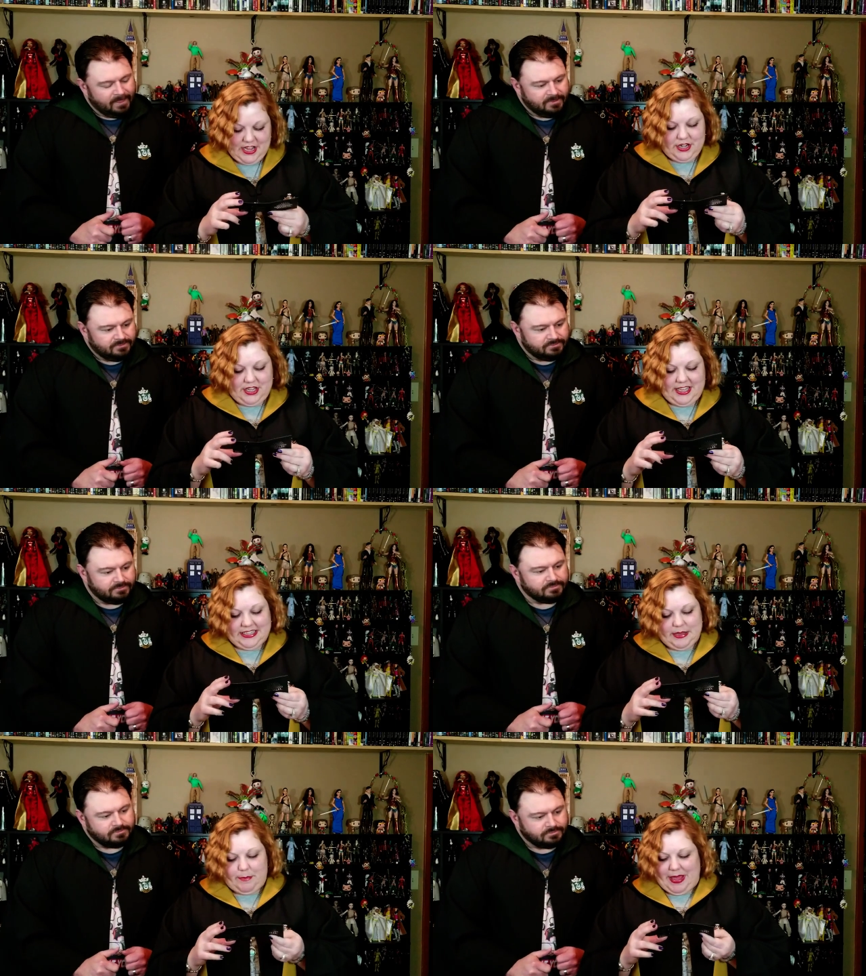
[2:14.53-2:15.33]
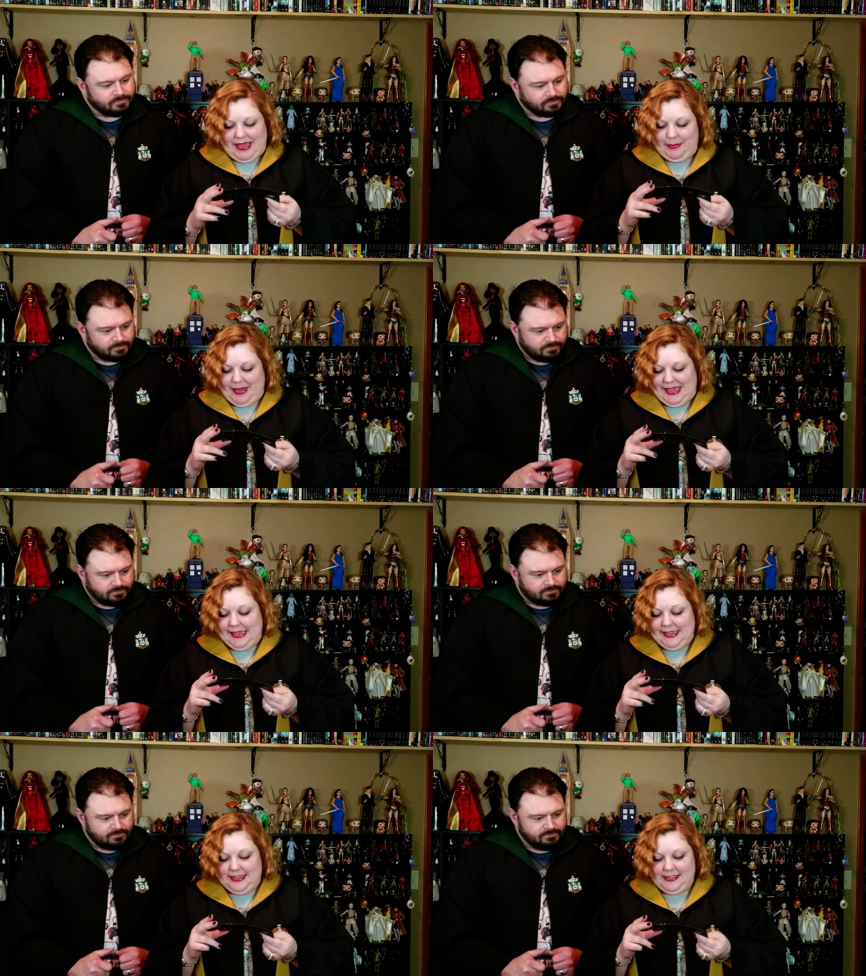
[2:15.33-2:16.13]
Speaker 1: You think it's a baby?
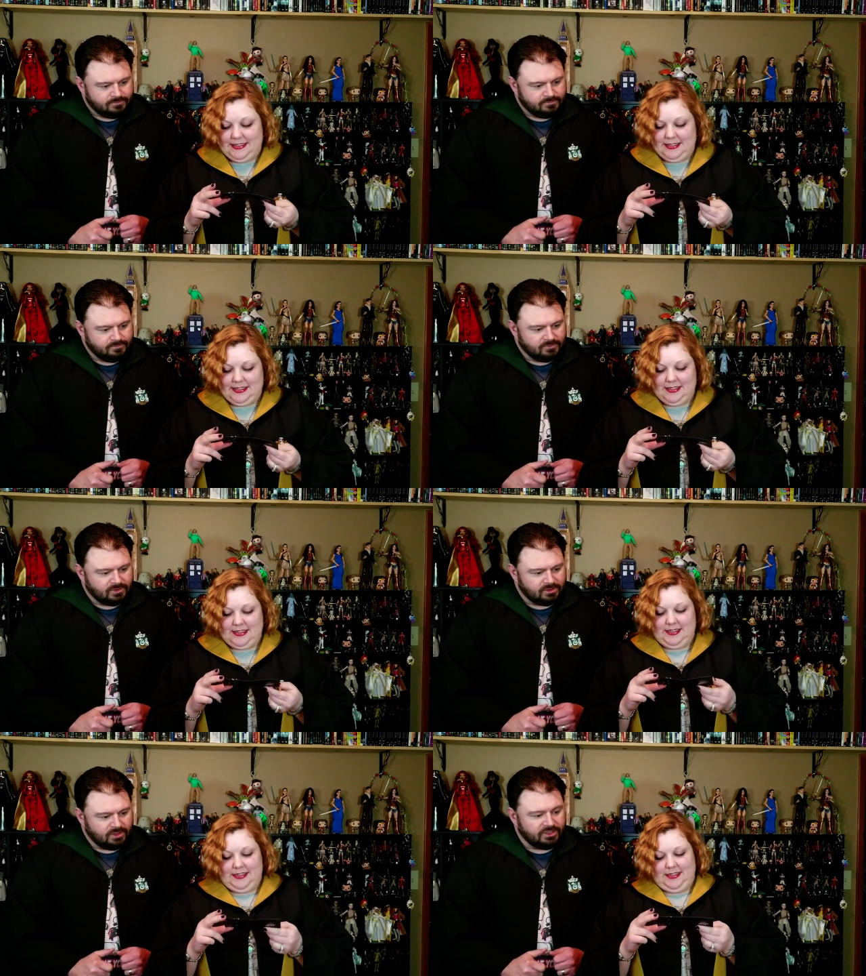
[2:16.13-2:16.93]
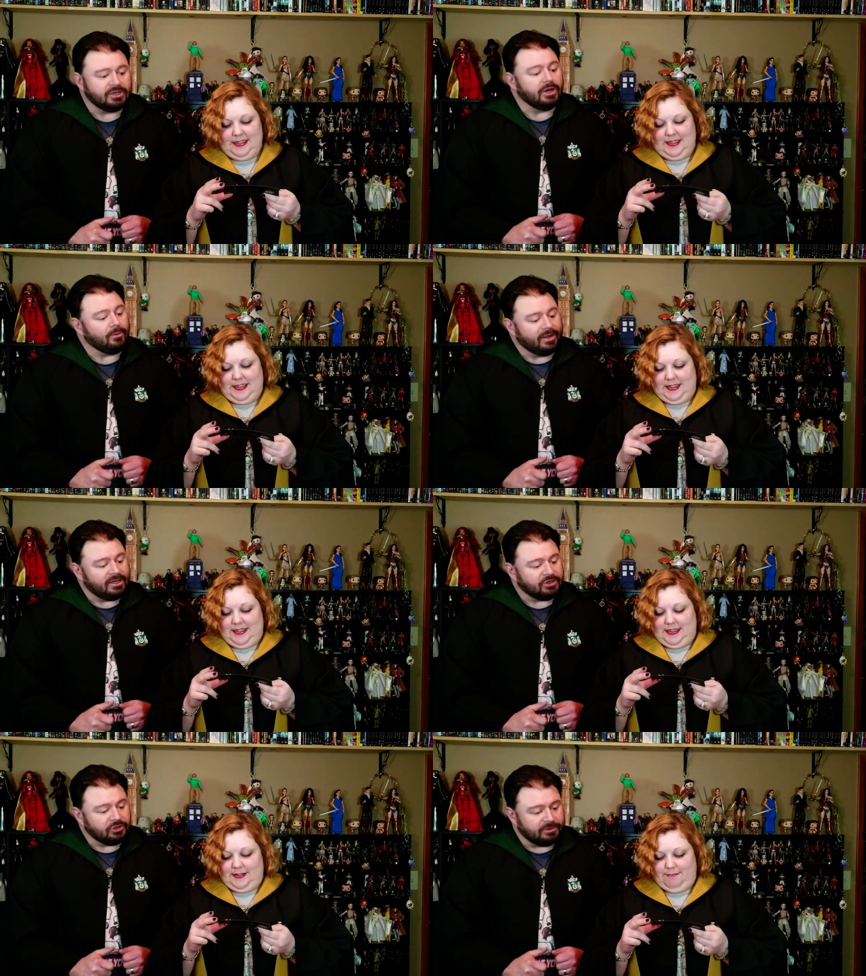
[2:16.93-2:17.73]
Speaker 2: You know what?
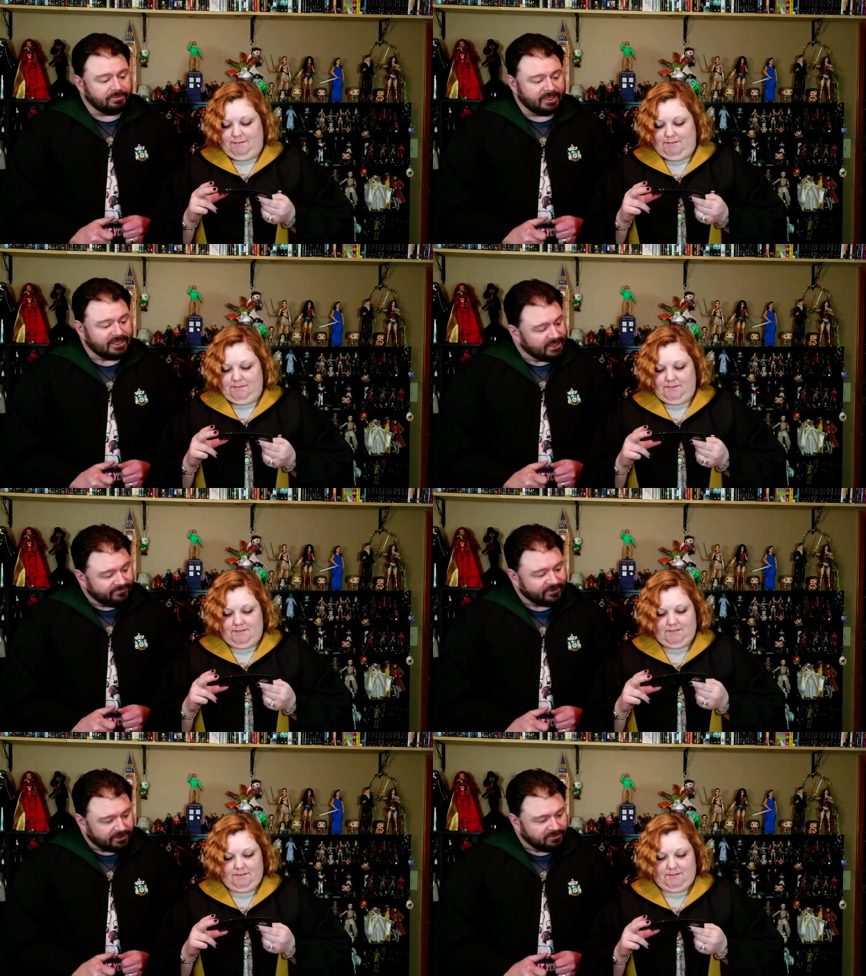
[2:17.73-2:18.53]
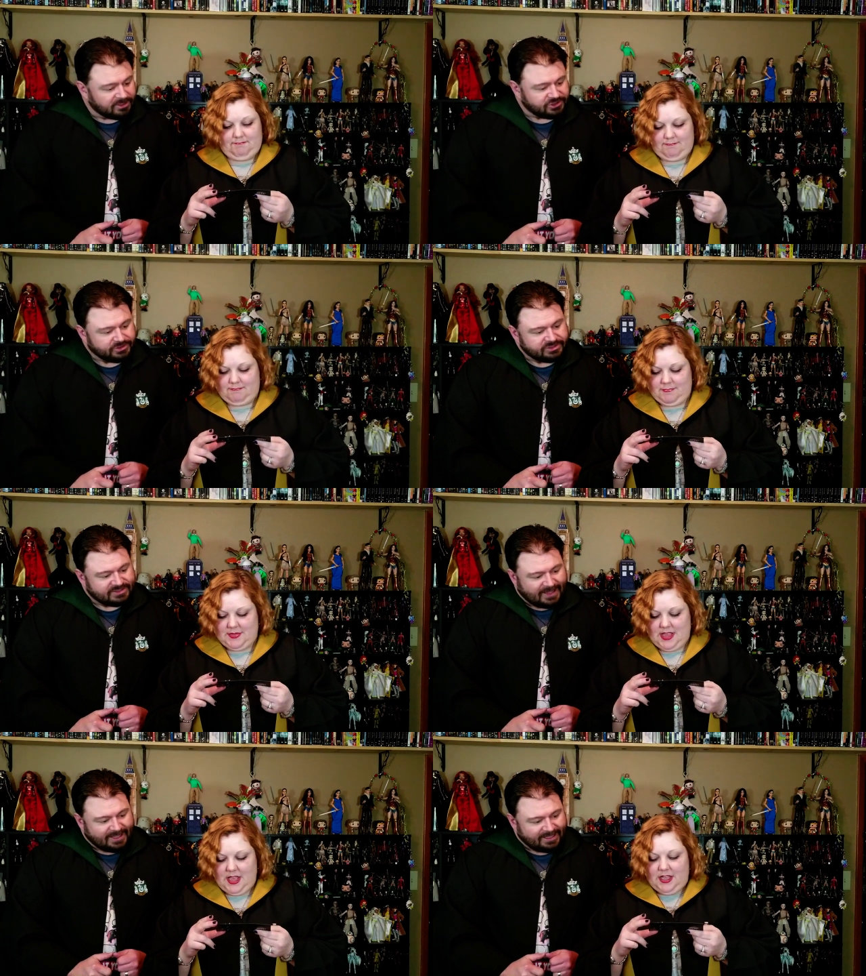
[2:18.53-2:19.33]
It could be. It very much looks
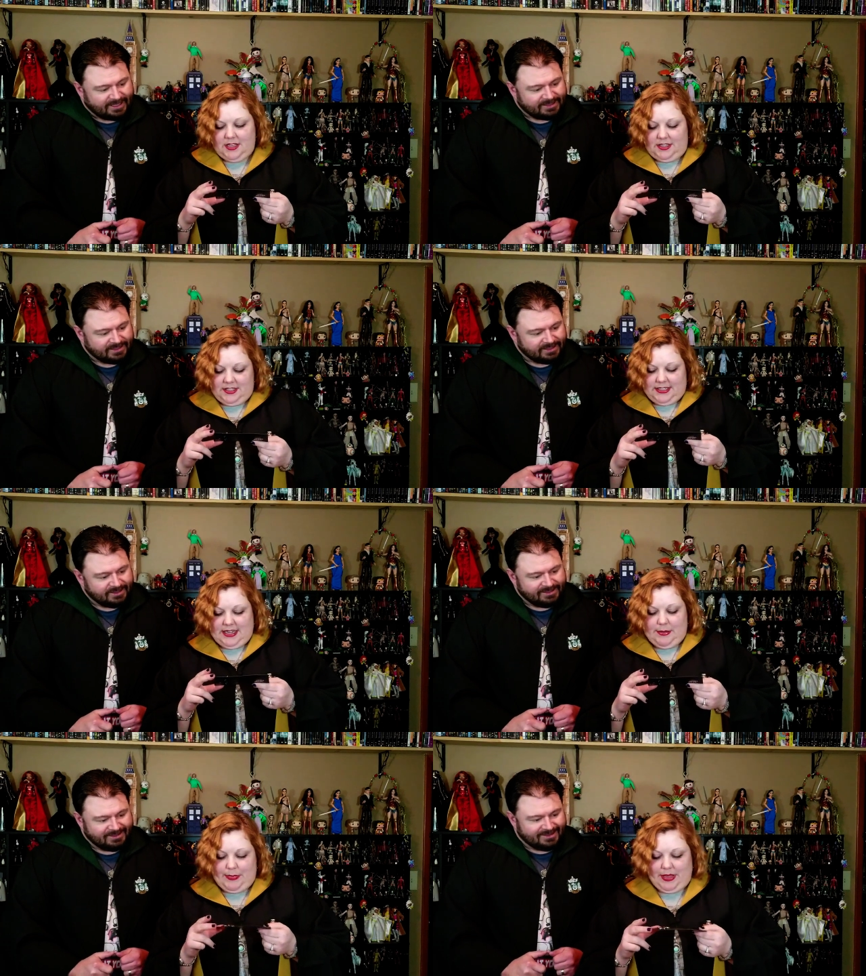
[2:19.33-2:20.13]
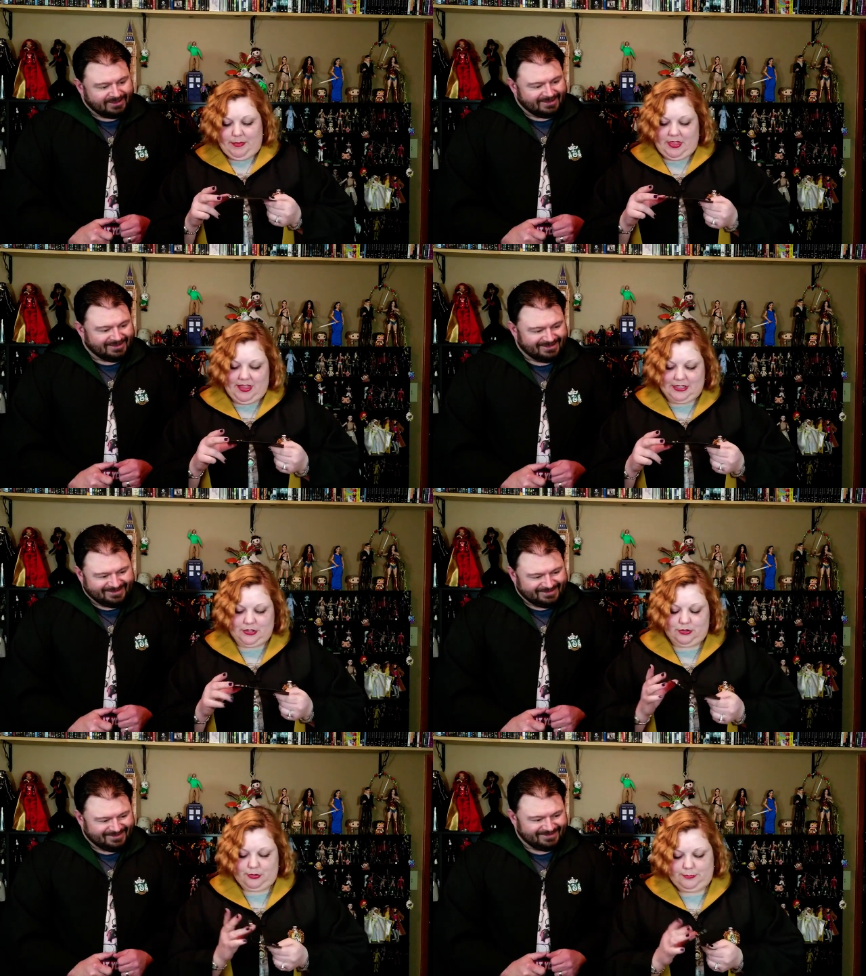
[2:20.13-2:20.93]
like
Speaker 1: it. It looks like a baby
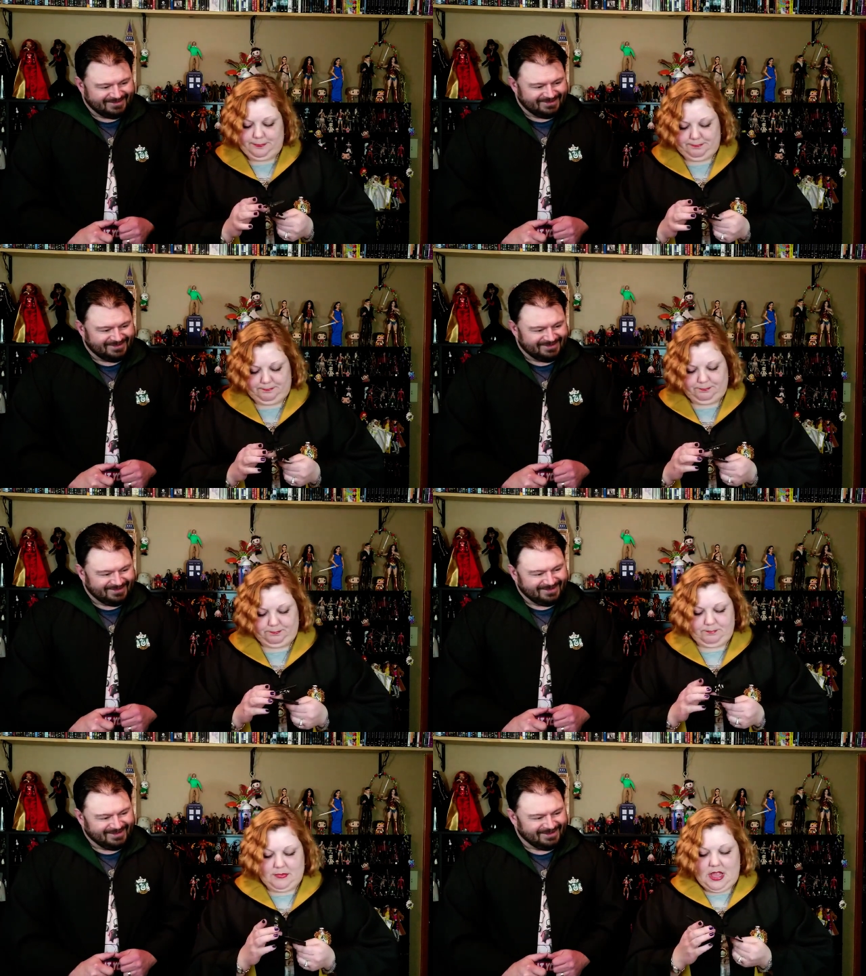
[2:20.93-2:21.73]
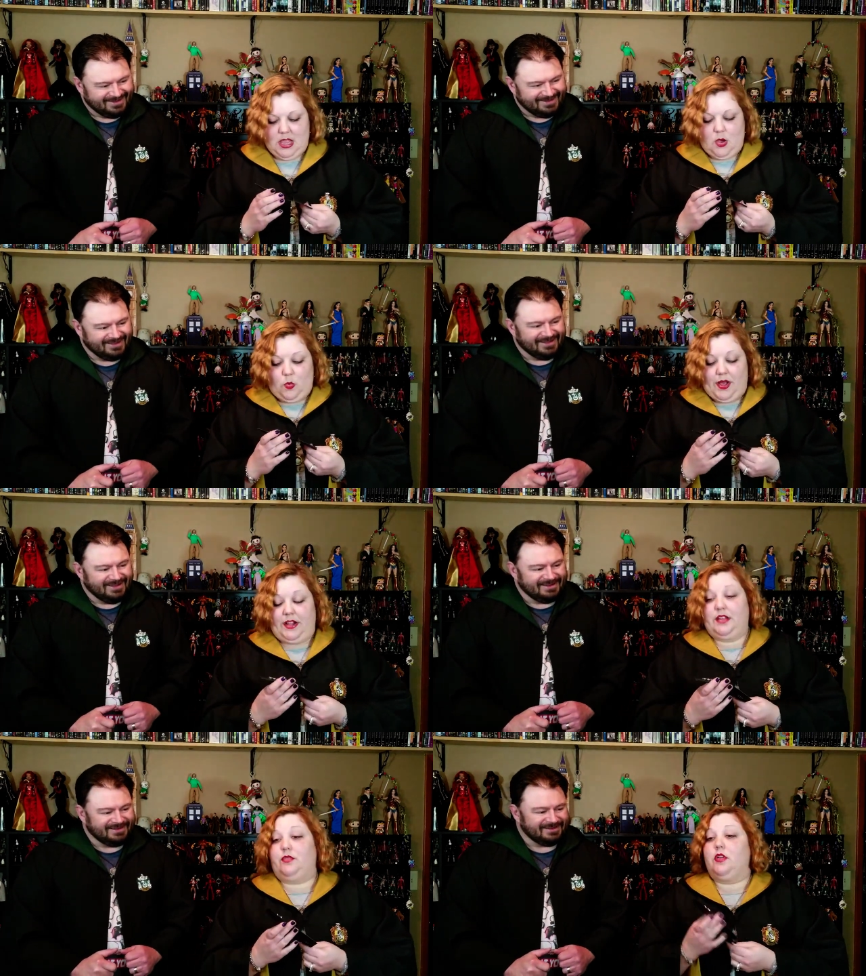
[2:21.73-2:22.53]
Thestral.
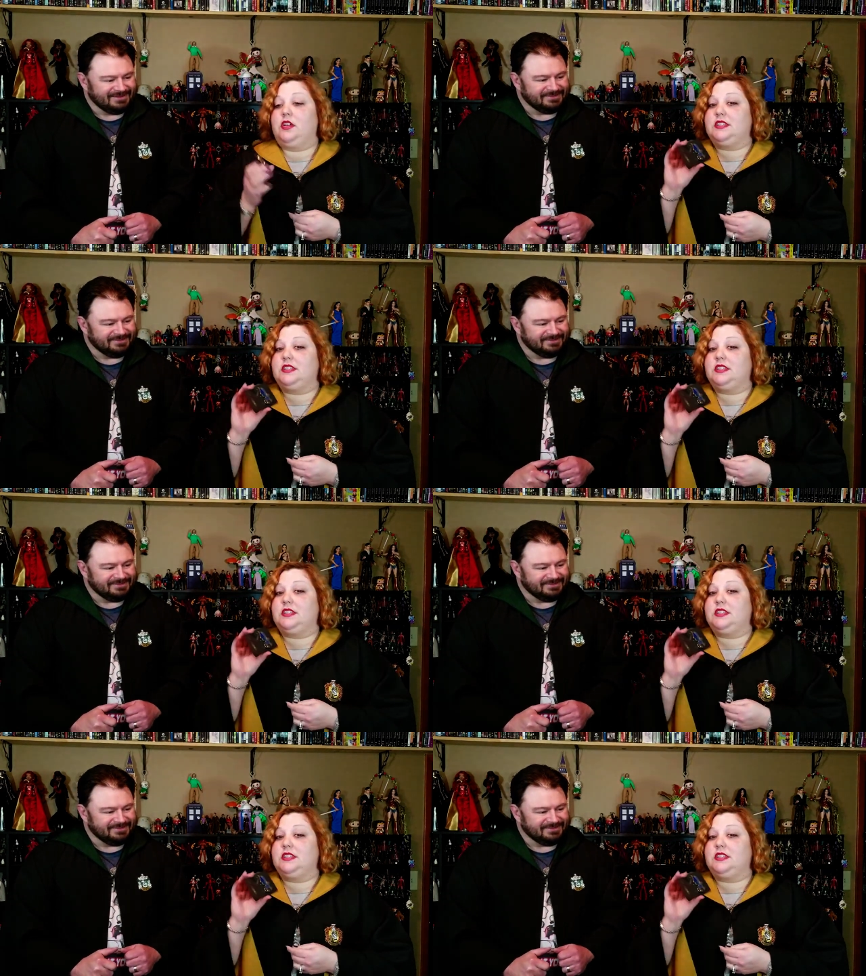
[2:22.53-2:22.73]
Well, if we're all